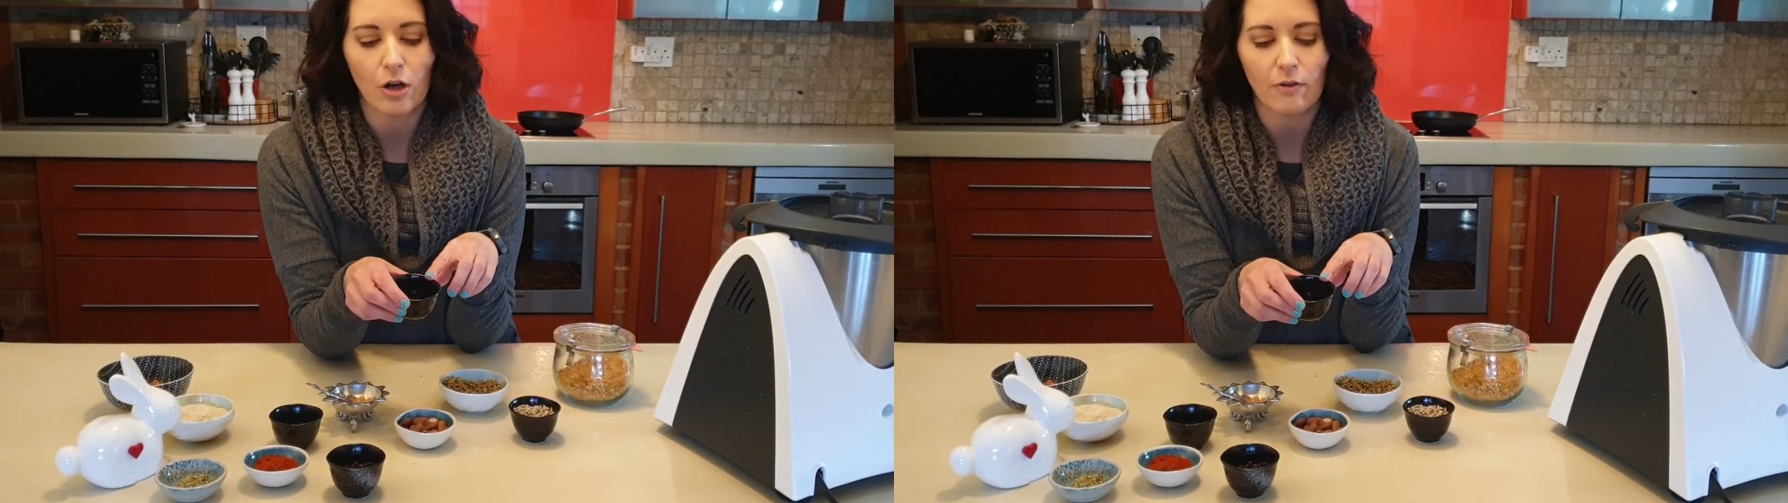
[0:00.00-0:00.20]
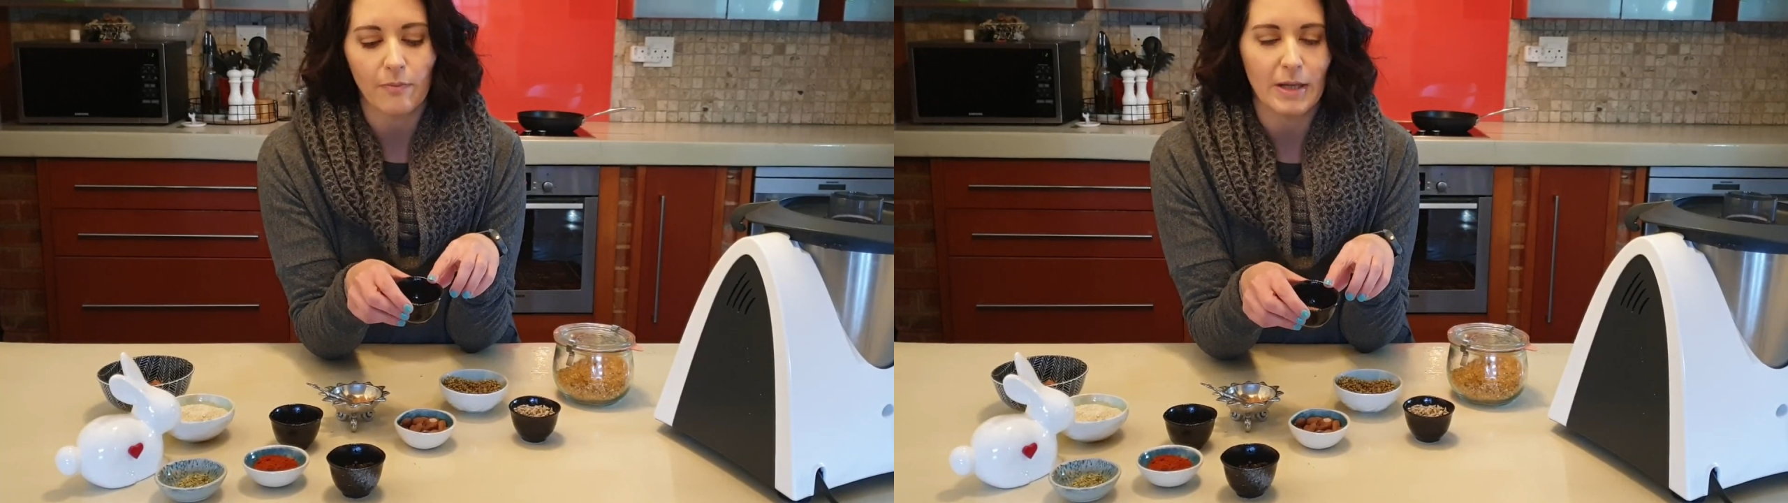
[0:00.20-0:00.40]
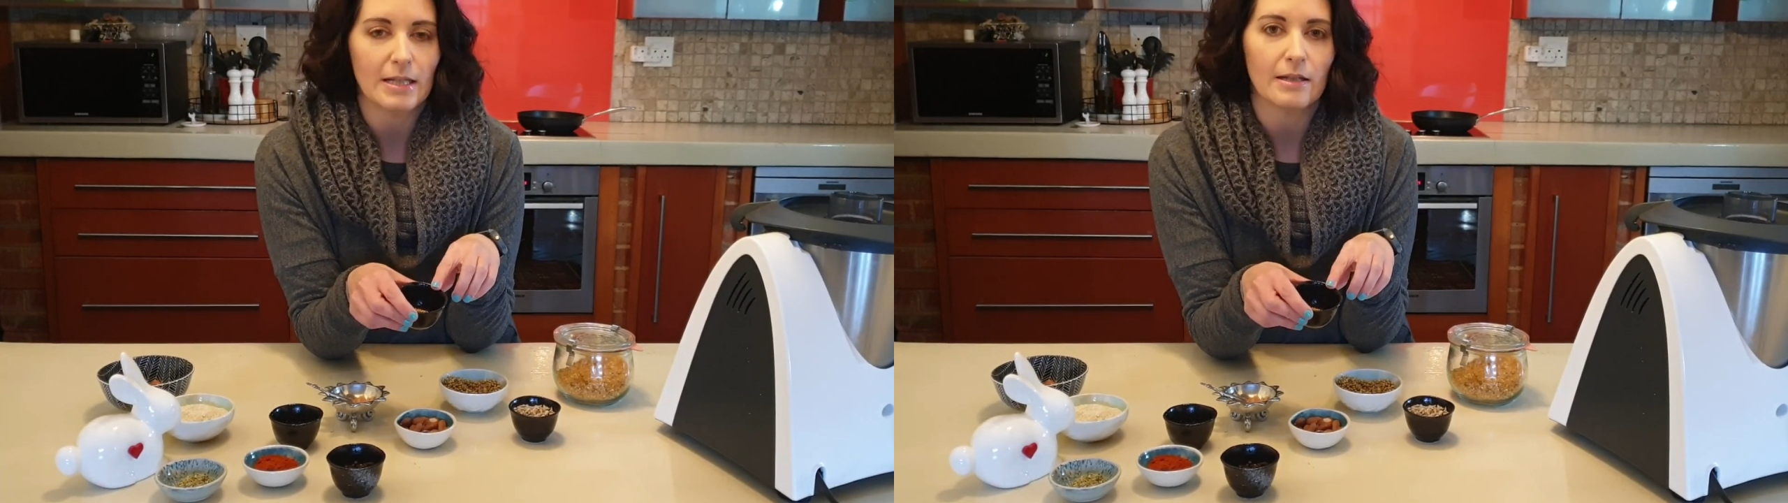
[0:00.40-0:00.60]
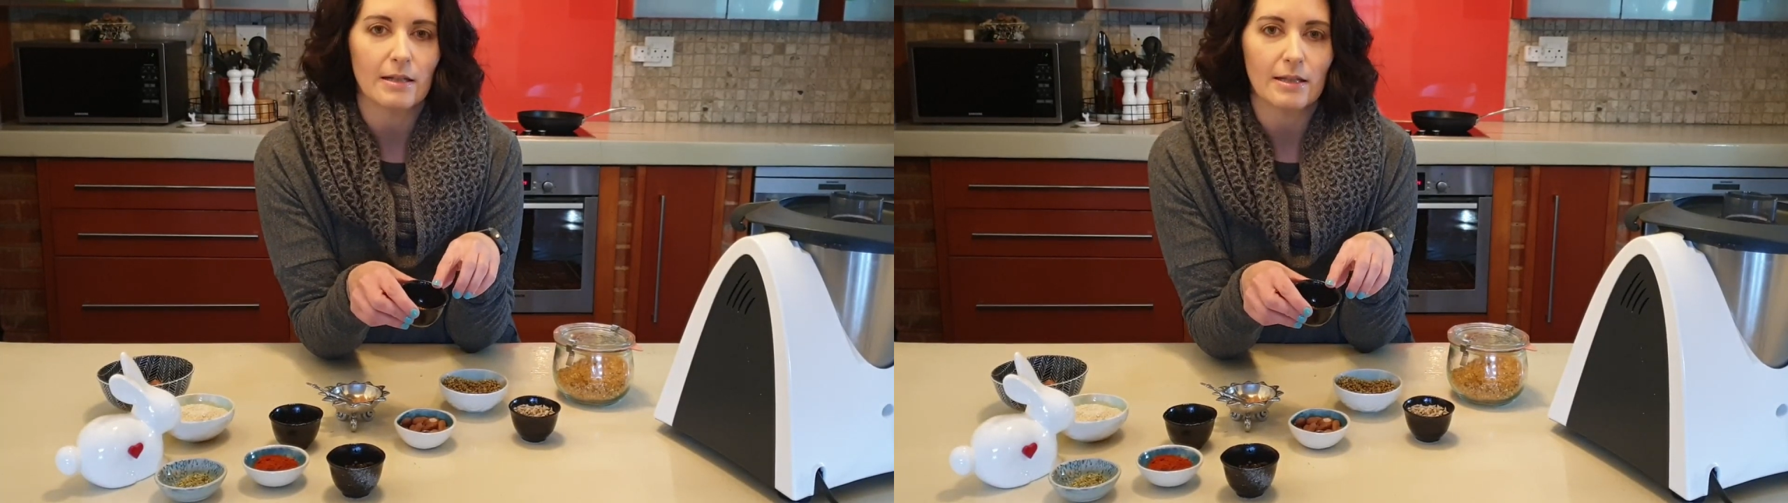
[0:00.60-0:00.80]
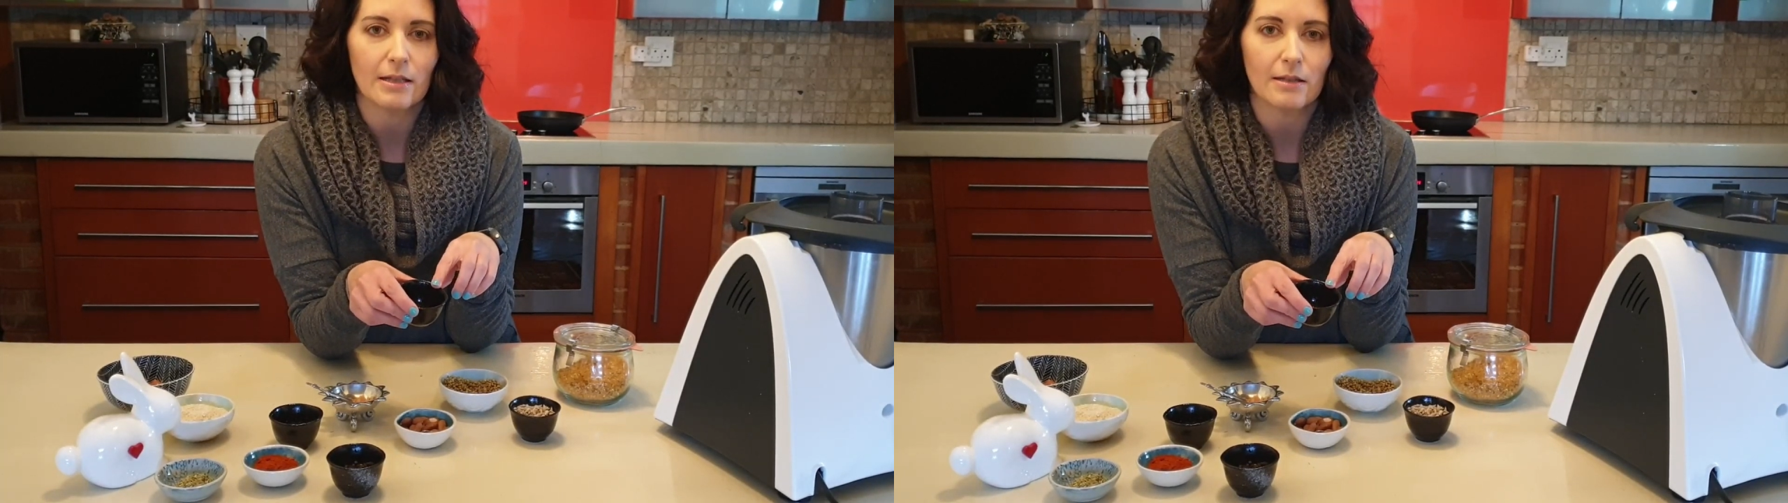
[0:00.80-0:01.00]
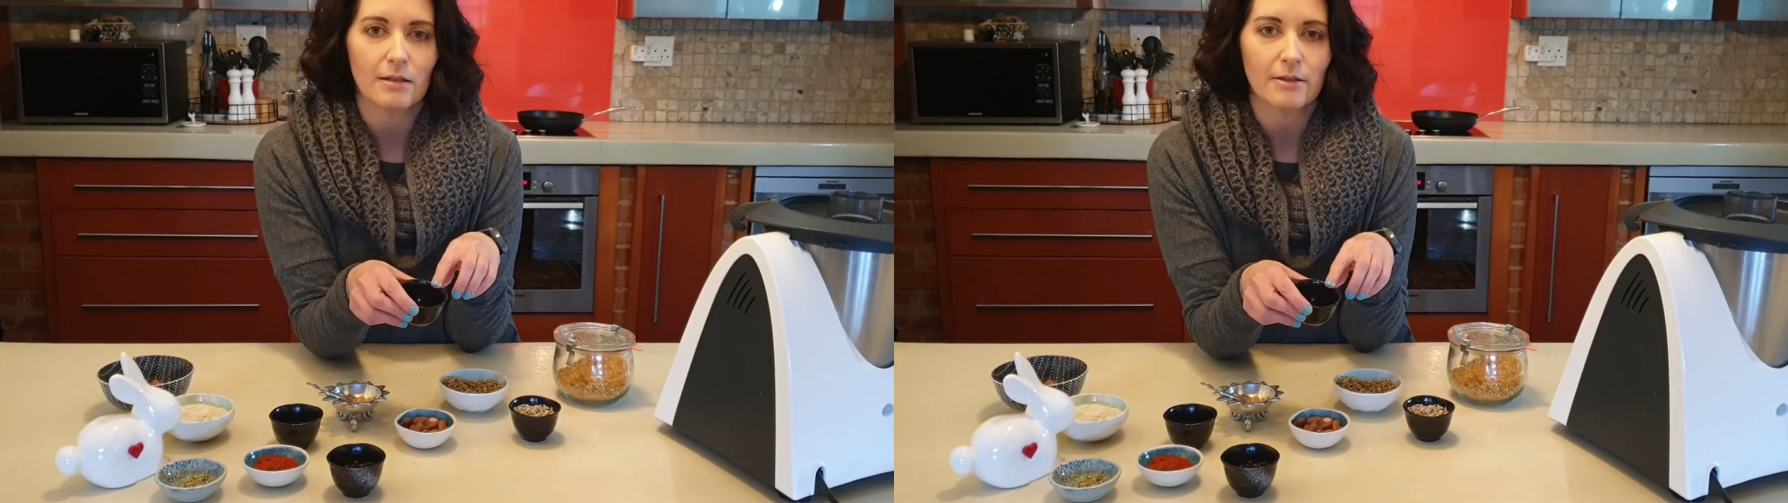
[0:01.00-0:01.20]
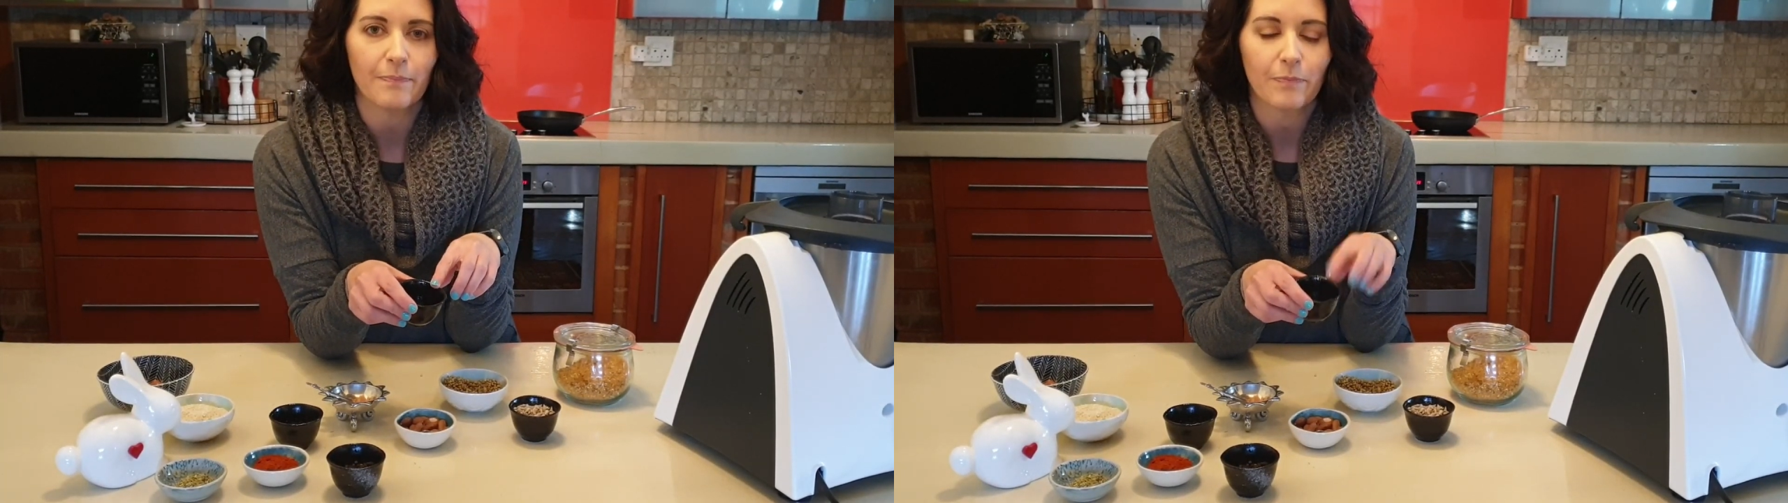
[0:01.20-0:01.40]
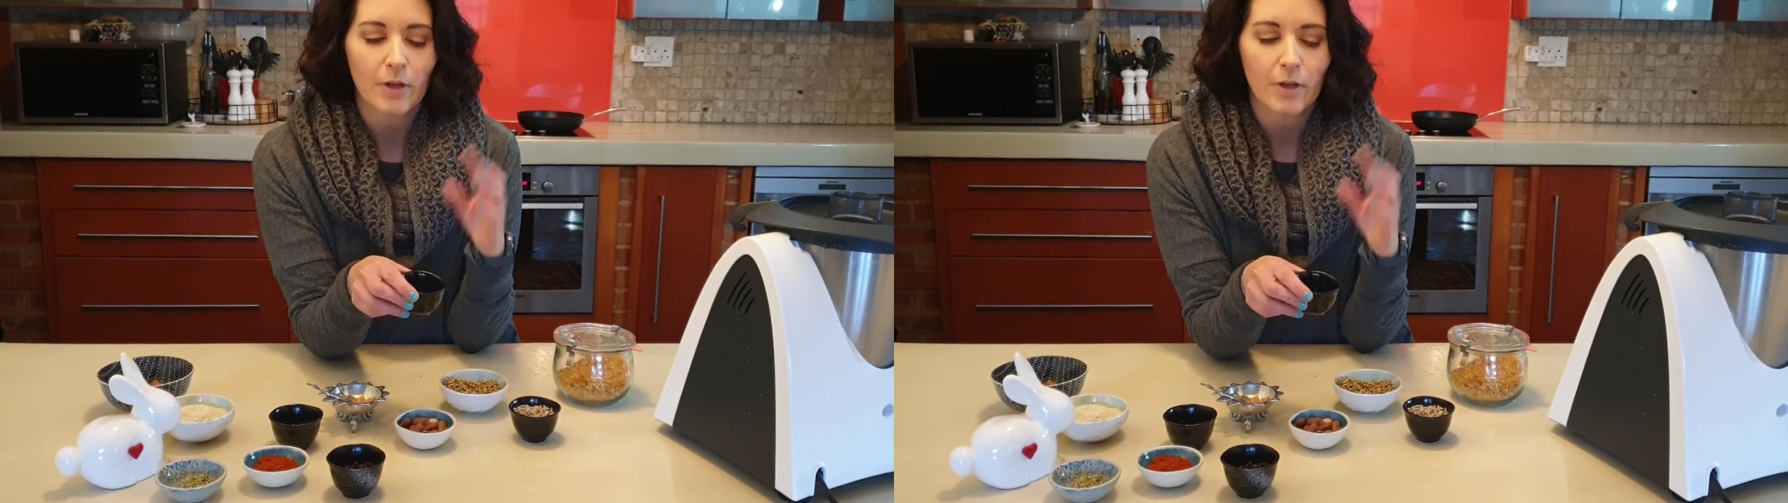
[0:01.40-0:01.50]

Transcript: of mustard seeds.